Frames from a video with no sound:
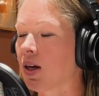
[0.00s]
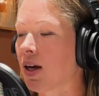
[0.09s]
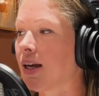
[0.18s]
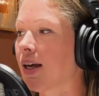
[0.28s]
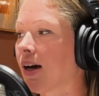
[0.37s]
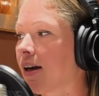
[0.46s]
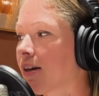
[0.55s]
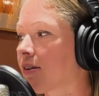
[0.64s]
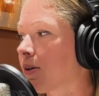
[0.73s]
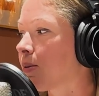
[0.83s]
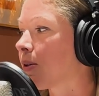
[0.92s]
Yeah, I
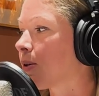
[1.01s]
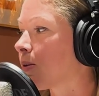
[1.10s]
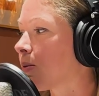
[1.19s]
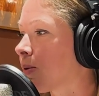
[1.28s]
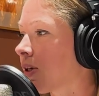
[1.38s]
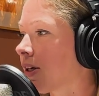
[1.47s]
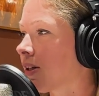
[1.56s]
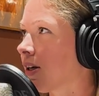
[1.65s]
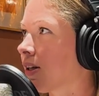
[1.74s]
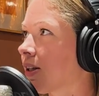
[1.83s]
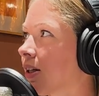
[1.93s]
agree with you. But
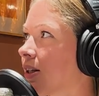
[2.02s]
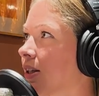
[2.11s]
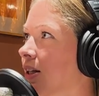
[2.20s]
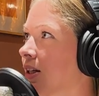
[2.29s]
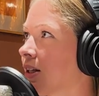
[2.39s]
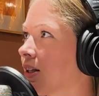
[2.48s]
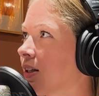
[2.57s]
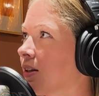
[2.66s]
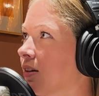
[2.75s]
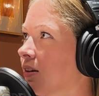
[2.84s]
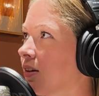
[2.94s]
I think
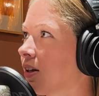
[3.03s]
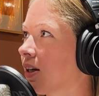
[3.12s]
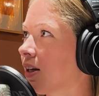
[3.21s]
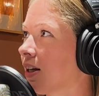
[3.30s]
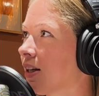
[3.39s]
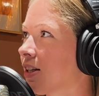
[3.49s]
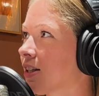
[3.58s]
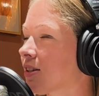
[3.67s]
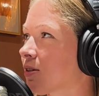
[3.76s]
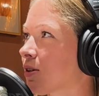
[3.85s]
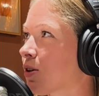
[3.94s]

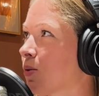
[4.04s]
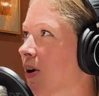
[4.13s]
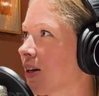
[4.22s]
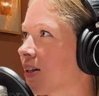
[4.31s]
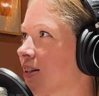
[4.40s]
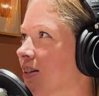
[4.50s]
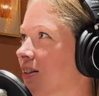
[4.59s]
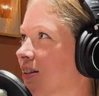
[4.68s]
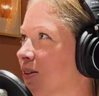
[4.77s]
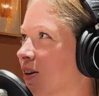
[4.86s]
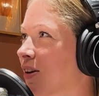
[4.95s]
it's quite
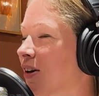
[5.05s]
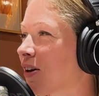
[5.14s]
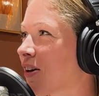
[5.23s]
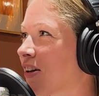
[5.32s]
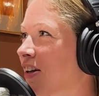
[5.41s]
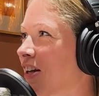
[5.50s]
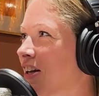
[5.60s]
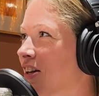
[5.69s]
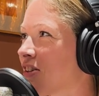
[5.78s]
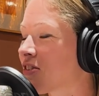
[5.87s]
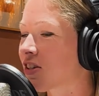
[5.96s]

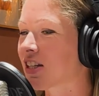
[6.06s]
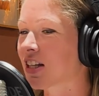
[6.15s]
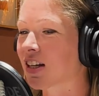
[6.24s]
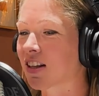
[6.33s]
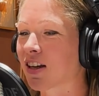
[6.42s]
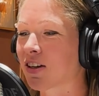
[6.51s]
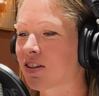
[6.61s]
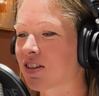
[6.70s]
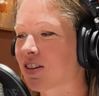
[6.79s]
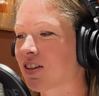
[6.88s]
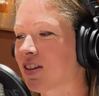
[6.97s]
interesting that
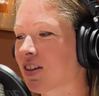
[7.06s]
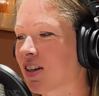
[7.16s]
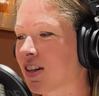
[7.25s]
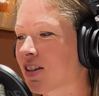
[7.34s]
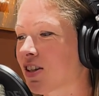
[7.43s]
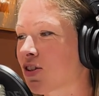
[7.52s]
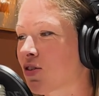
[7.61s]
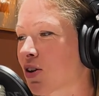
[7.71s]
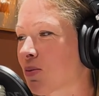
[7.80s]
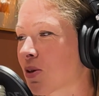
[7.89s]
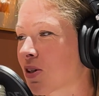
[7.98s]
this
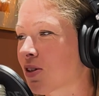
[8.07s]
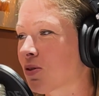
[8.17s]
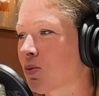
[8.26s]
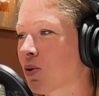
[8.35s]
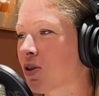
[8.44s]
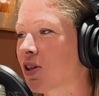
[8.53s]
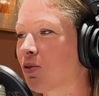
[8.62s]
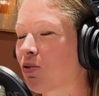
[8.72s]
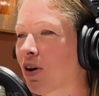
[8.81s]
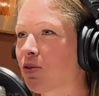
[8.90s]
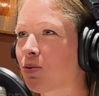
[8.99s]
trim is once in
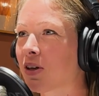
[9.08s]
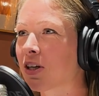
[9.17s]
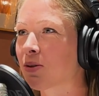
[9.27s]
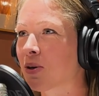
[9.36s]
5 weeks.